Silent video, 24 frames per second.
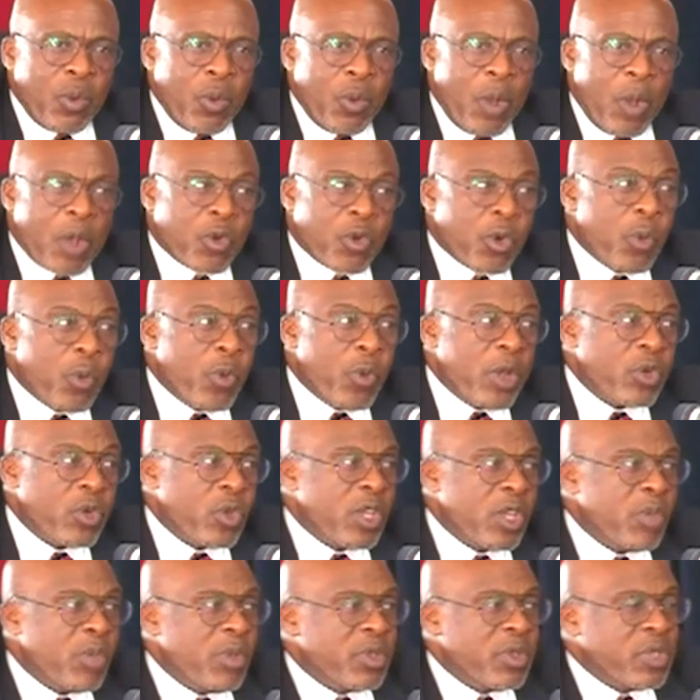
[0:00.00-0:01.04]
One group went
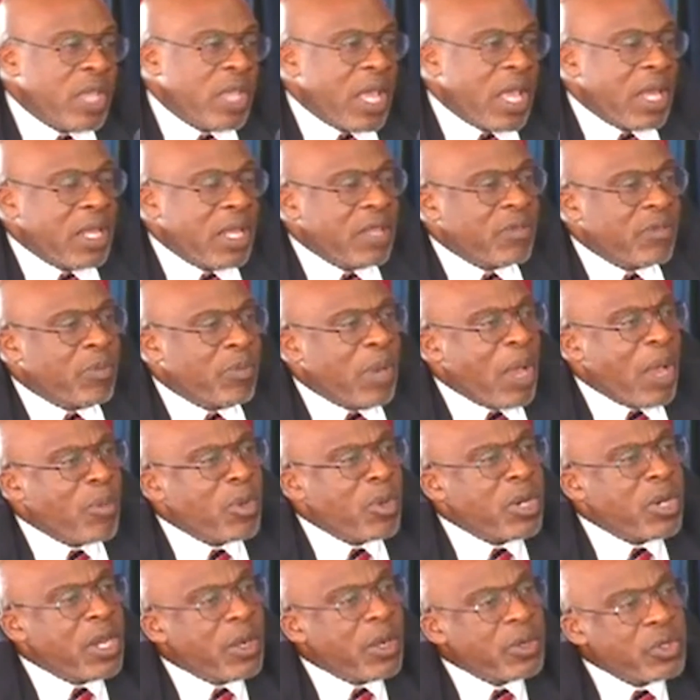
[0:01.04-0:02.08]
to him and said, it's
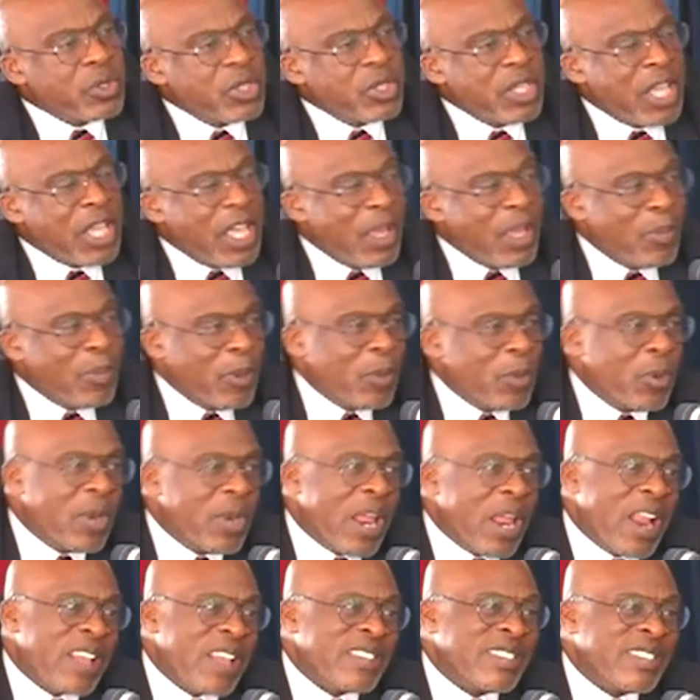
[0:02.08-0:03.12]
Blamo Nelson and people
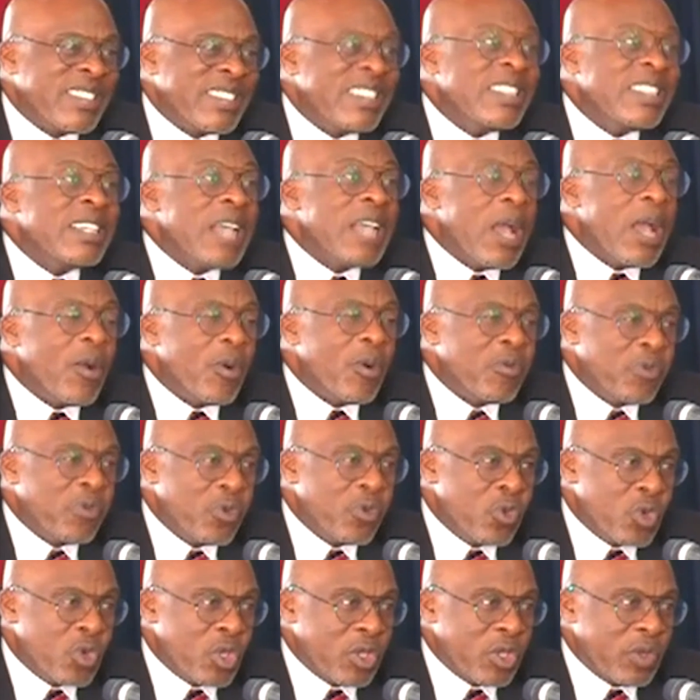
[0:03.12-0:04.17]
that are stealing our
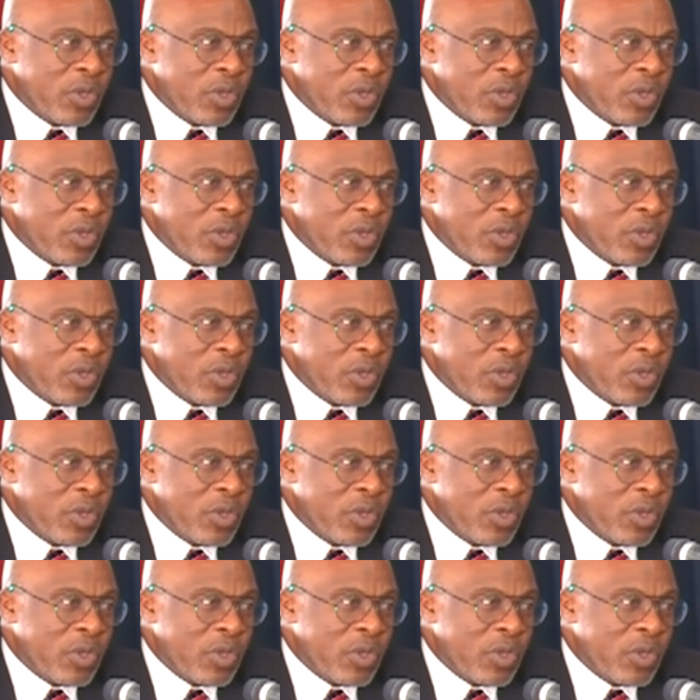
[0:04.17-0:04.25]
food.